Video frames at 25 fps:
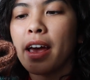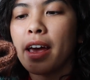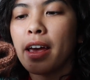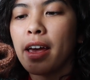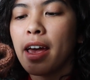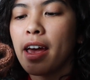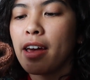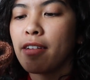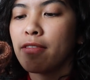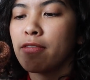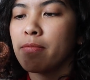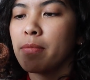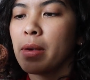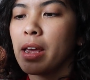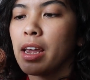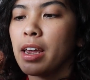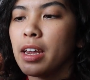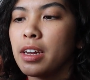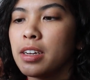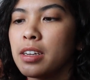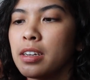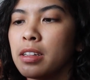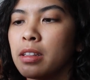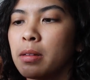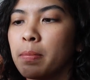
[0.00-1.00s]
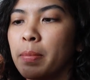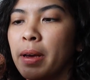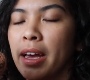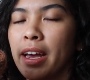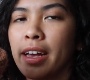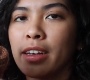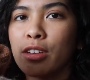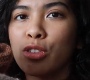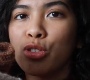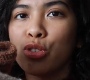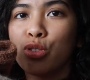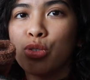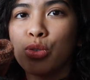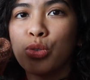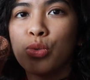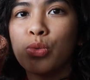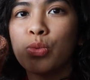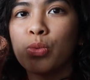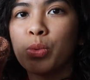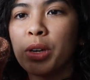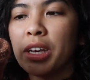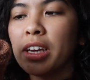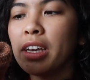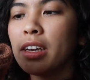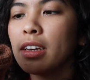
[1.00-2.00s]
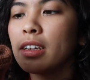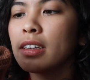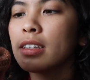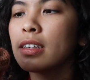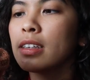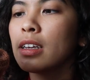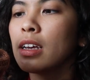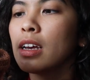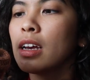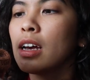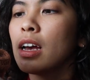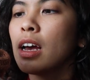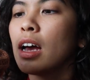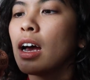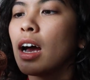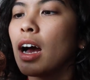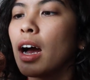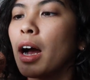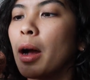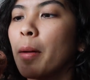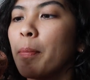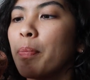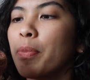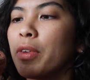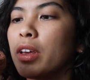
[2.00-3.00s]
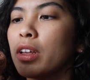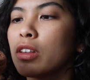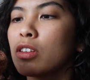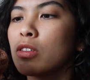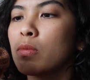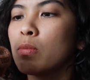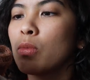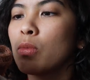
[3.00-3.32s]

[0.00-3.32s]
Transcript: have made in the past two weeks. Um, it's